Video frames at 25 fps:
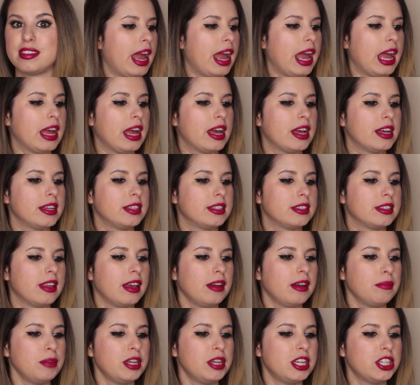And
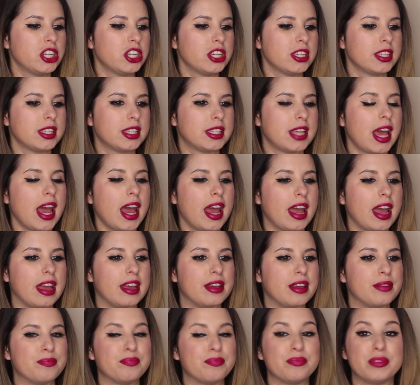let me just
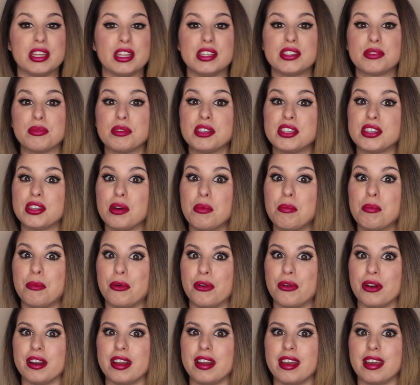say, this was the
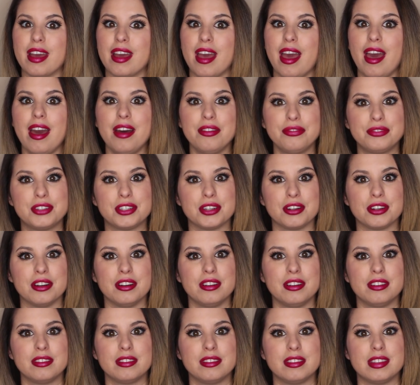morning
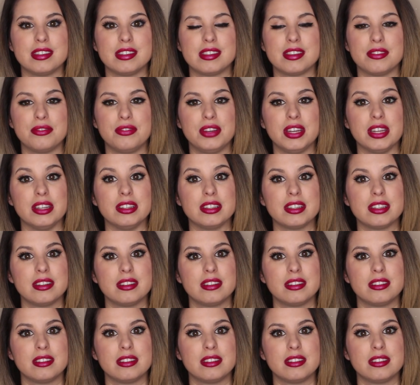after this event